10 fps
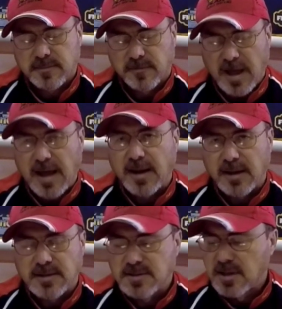
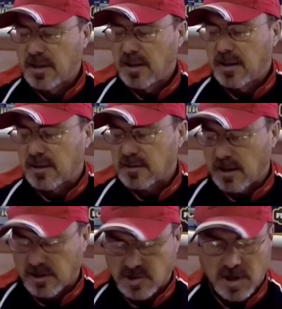flatheads,
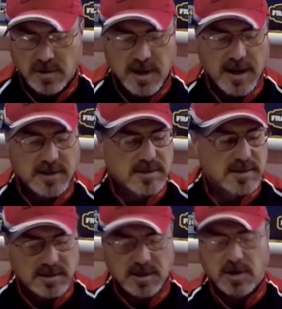channel cats,
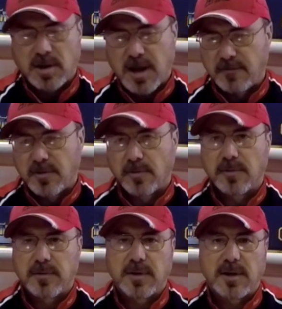you have
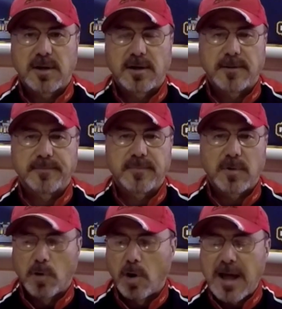the
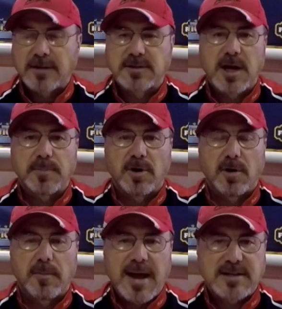roll-out type that
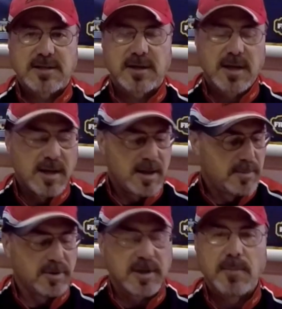are mastic.
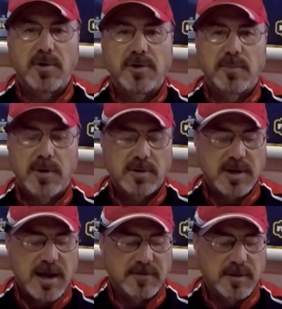Put them on your boat and
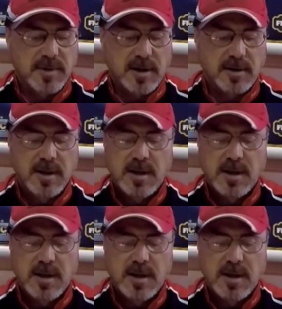you have them there.